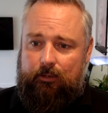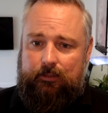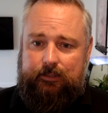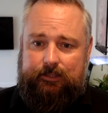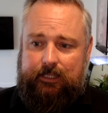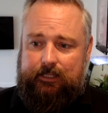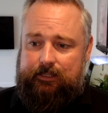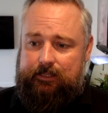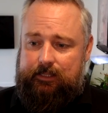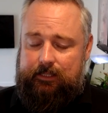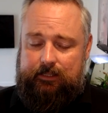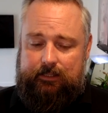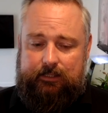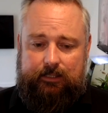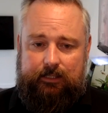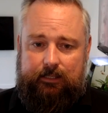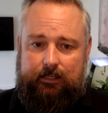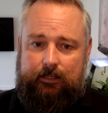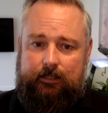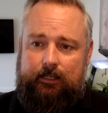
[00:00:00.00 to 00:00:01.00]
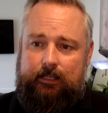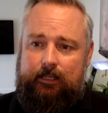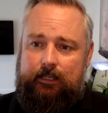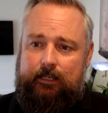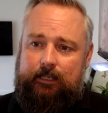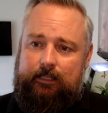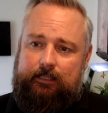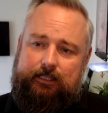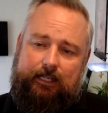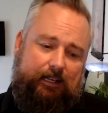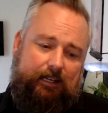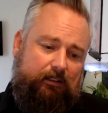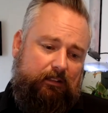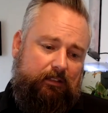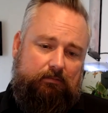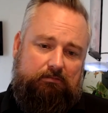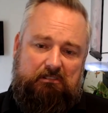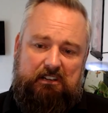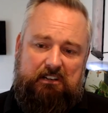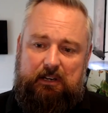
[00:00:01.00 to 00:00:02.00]
processes that take
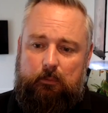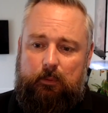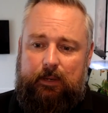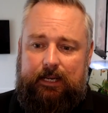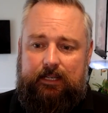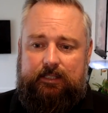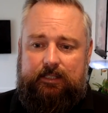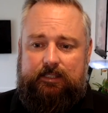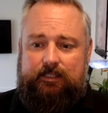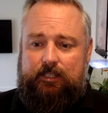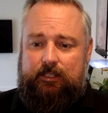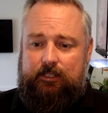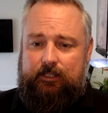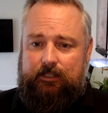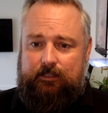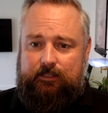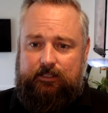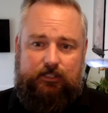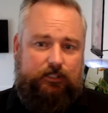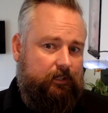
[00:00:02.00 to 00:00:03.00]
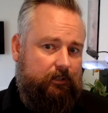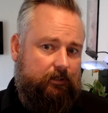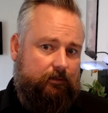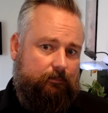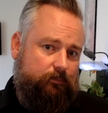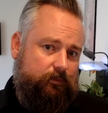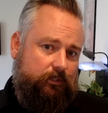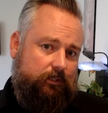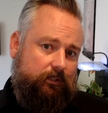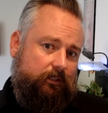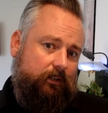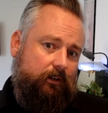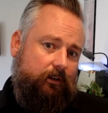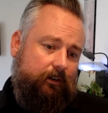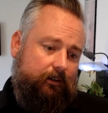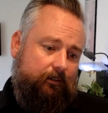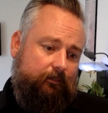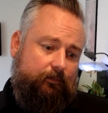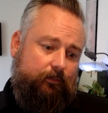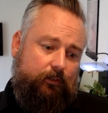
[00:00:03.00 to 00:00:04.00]
3 weeks to
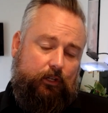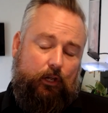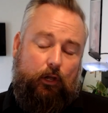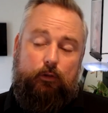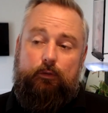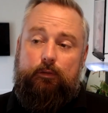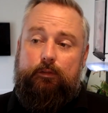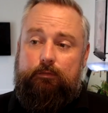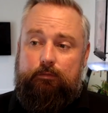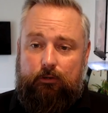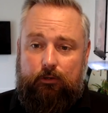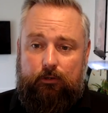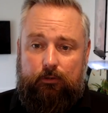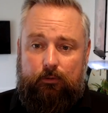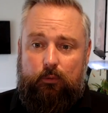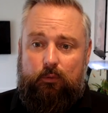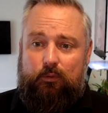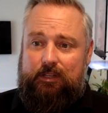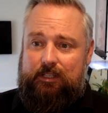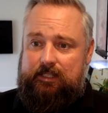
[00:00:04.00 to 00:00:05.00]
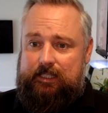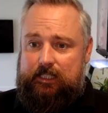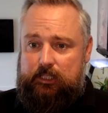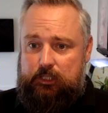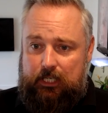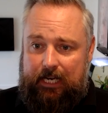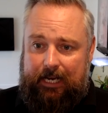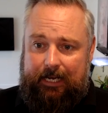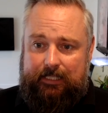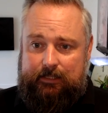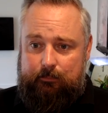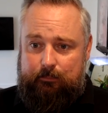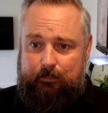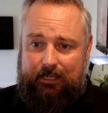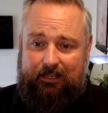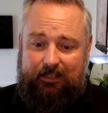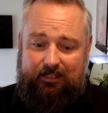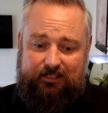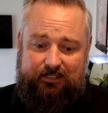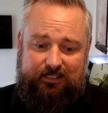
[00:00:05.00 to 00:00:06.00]
kind of go through all this checks and
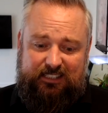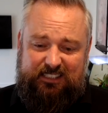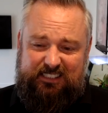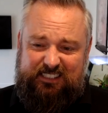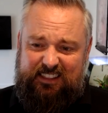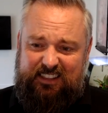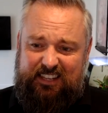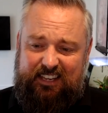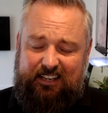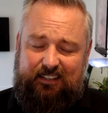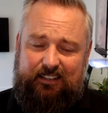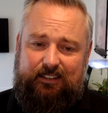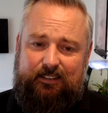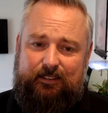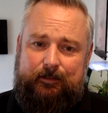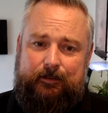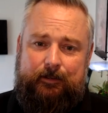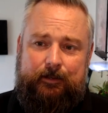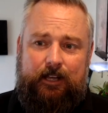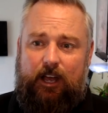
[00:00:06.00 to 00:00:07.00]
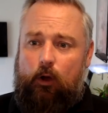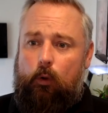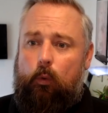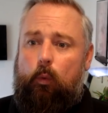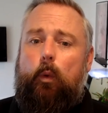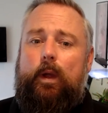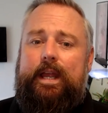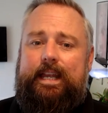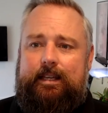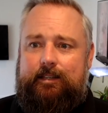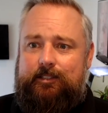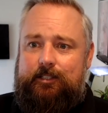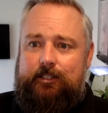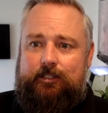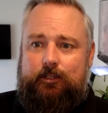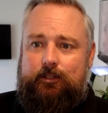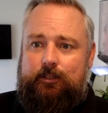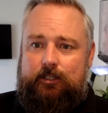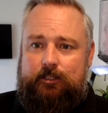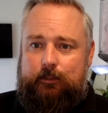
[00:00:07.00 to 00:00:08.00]
balances, and then a week to
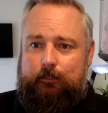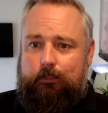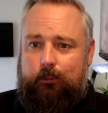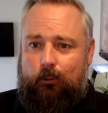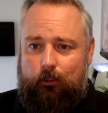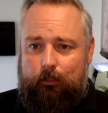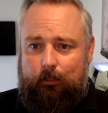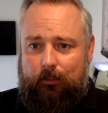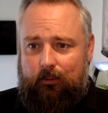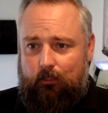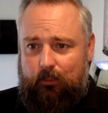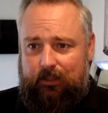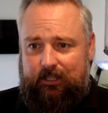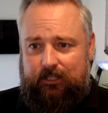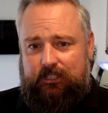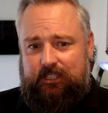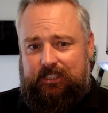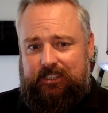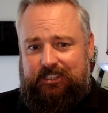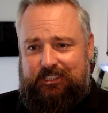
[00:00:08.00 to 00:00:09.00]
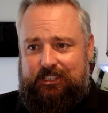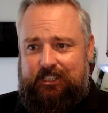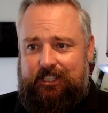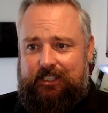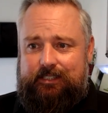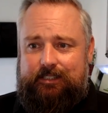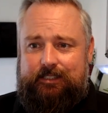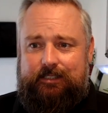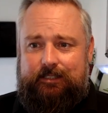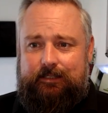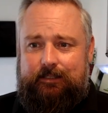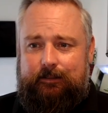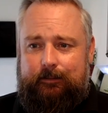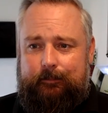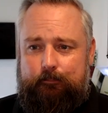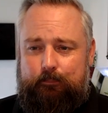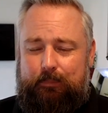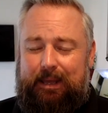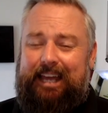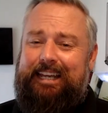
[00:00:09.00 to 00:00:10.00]
do the deployment, which is just
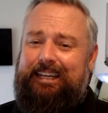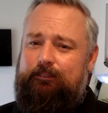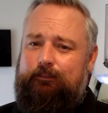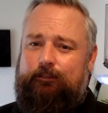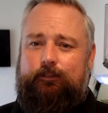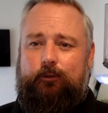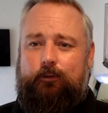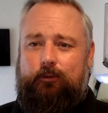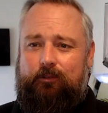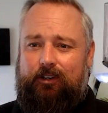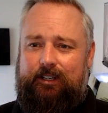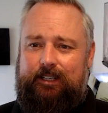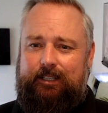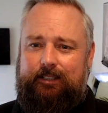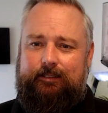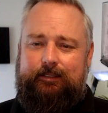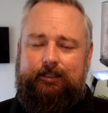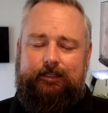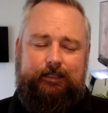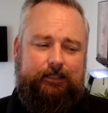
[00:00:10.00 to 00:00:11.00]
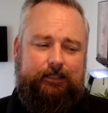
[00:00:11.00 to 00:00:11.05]
painful, right?